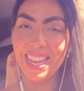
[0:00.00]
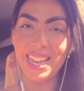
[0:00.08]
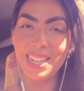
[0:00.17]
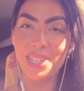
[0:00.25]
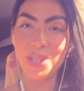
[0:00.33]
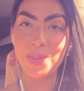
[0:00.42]

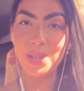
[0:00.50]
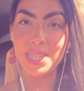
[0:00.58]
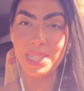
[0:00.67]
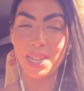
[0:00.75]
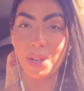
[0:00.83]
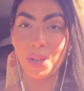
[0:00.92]
I do read
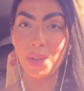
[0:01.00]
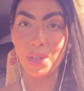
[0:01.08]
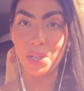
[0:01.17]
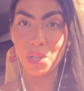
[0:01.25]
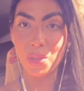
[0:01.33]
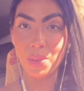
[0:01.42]
tarot
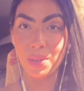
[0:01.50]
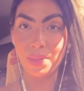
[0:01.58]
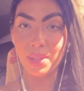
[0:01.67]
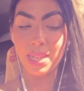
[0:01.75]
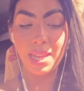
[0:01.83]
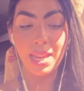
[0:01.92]
intuitively.